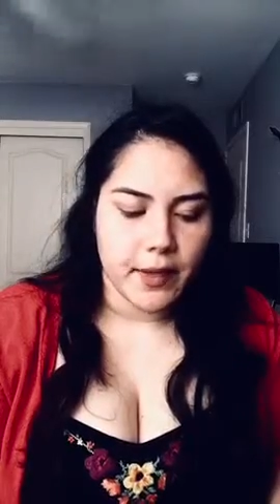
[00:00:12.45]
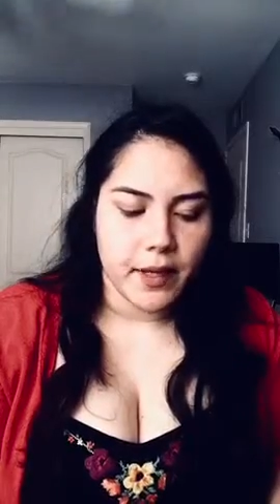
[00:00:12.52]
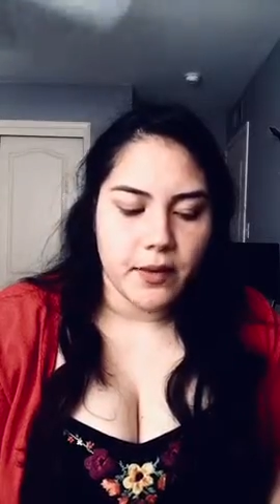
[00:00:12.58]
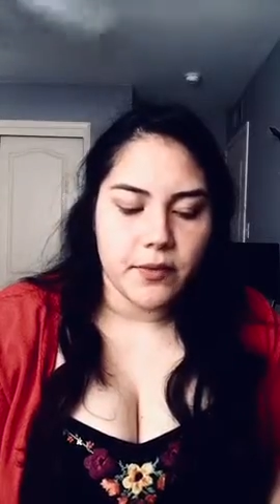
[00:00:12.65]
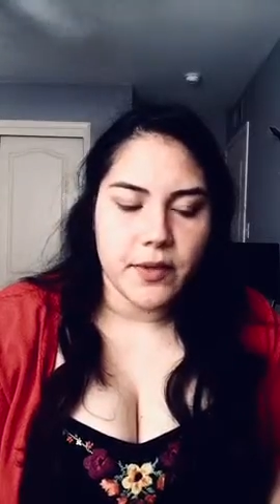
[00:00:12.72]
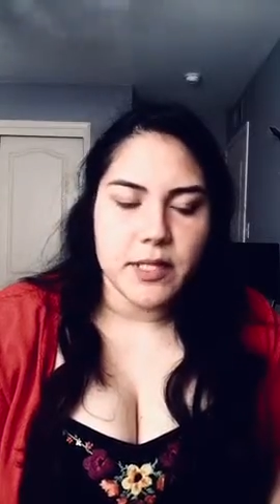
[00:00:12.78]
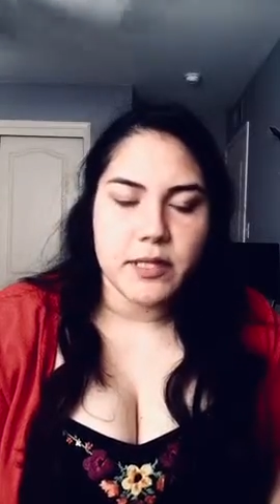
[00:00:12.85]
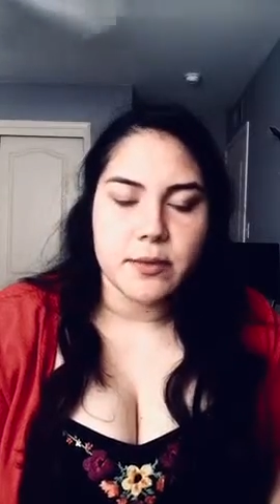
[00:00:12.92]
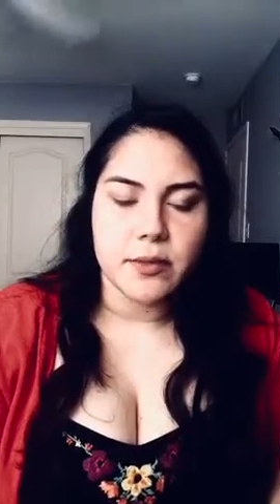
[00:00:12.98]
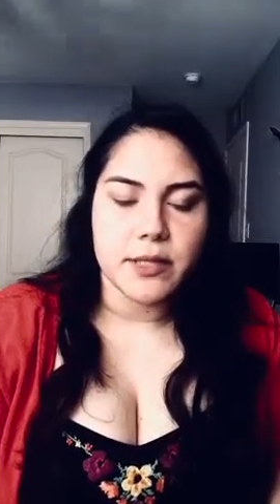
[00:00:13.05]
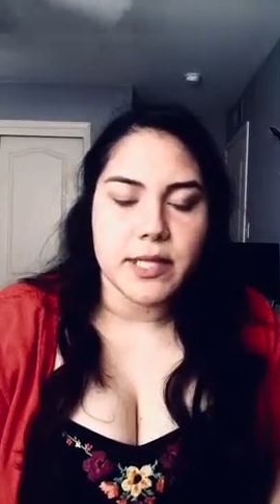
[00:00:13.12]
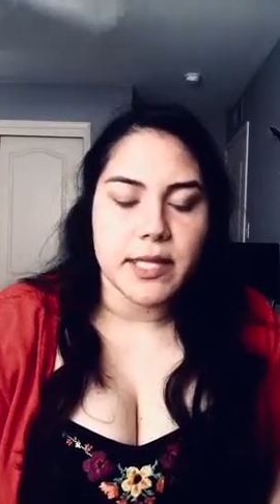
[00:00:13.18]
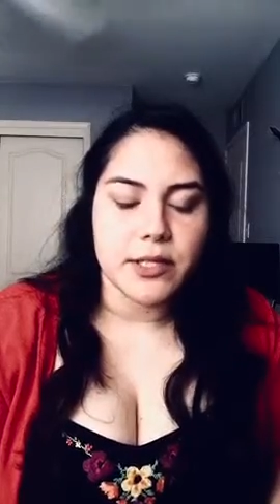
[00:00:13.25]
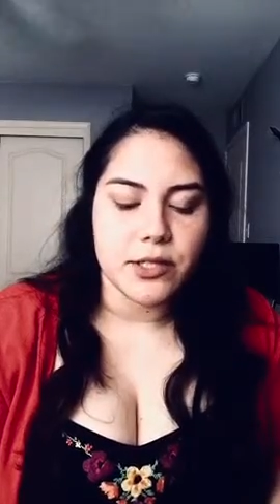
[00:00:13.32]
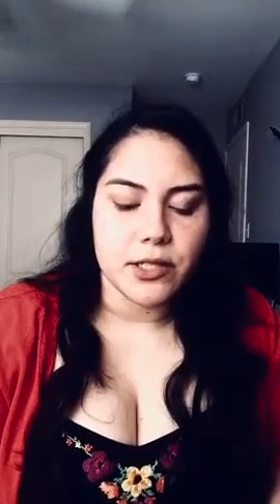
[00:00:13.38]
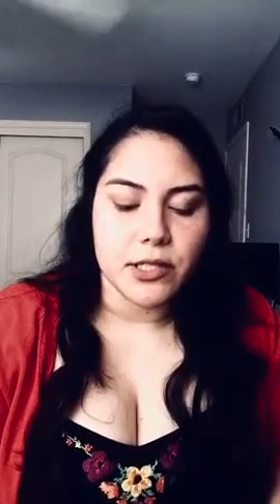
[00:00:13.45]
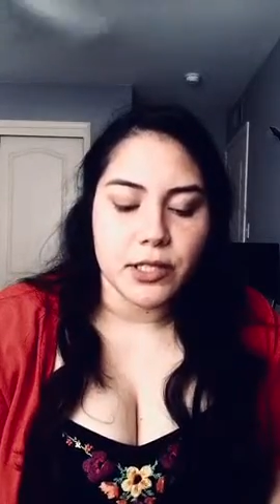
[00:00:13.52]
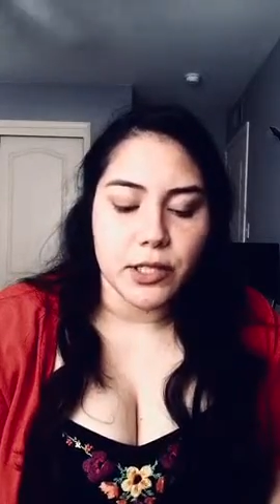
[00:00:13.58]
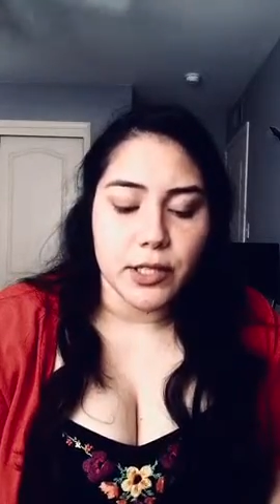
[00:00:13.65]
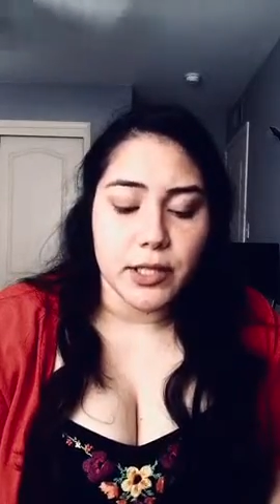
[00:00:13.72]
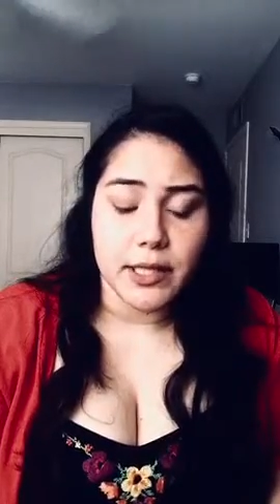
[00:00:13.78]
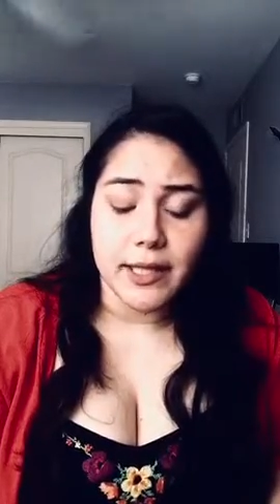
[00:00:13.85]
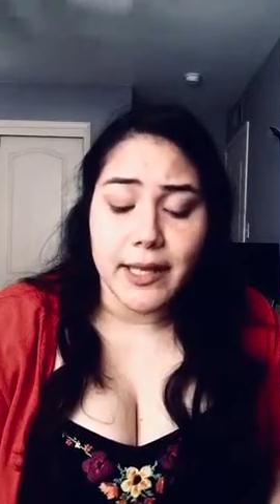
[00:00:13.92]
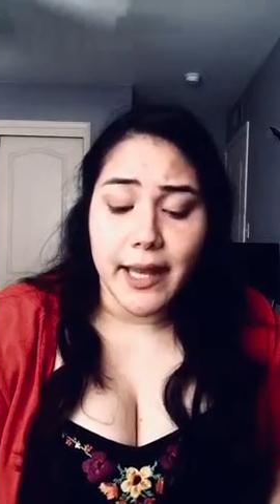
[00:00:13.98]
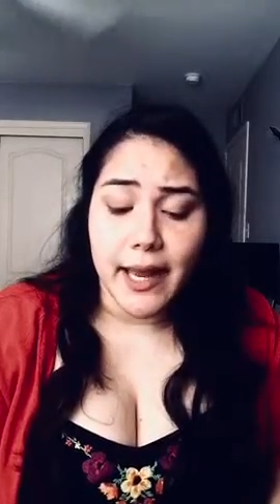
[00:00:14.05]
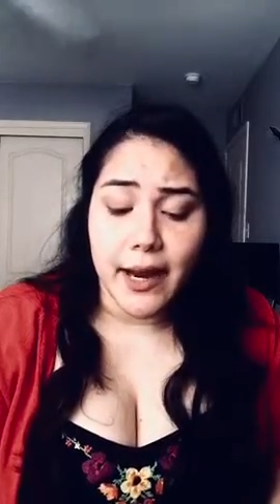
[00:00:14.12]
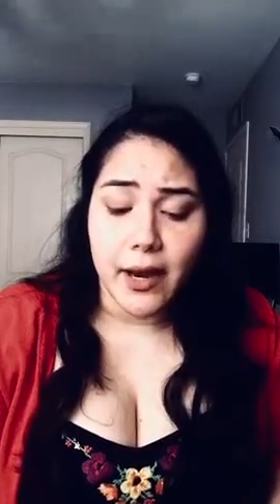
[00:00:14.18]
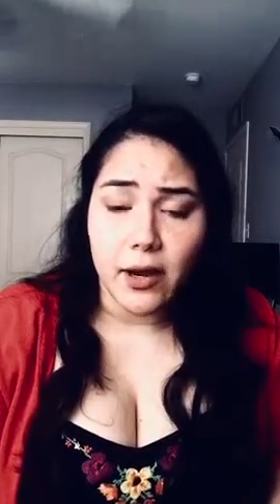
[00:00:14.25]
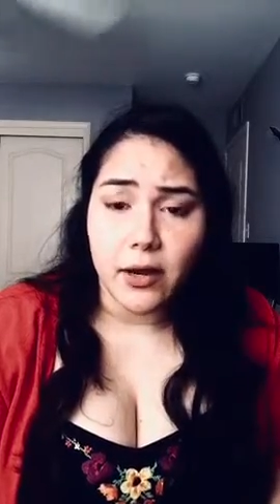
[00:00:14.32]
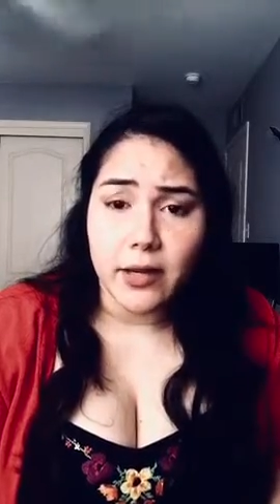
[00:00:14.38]
Invisible dangers lurk in the
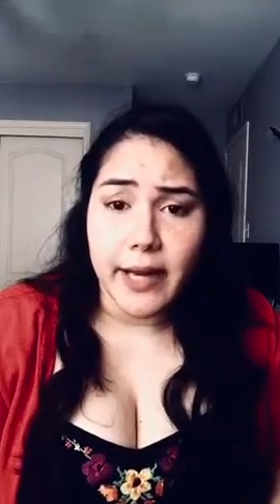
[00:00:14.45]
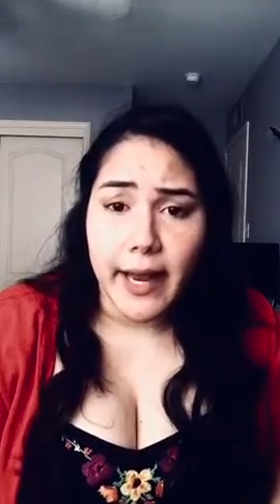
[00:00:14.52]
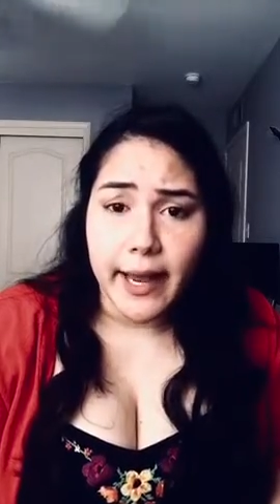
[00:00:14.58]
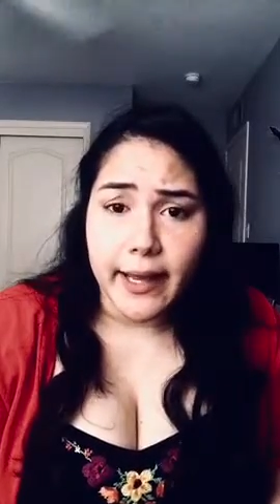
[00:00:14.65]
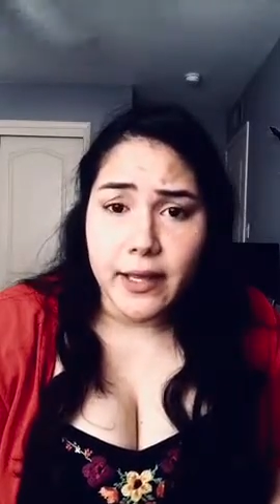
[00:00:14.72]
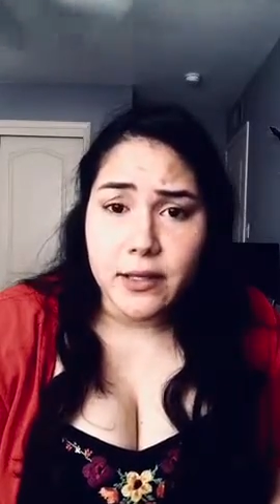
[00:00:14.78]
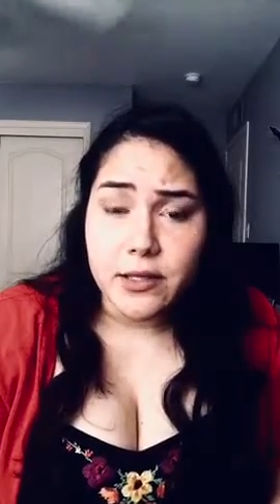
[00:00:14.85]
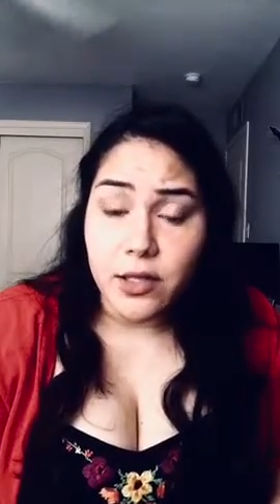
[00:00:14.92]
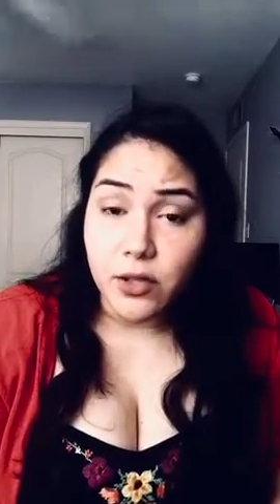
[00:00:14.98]
air, on hands,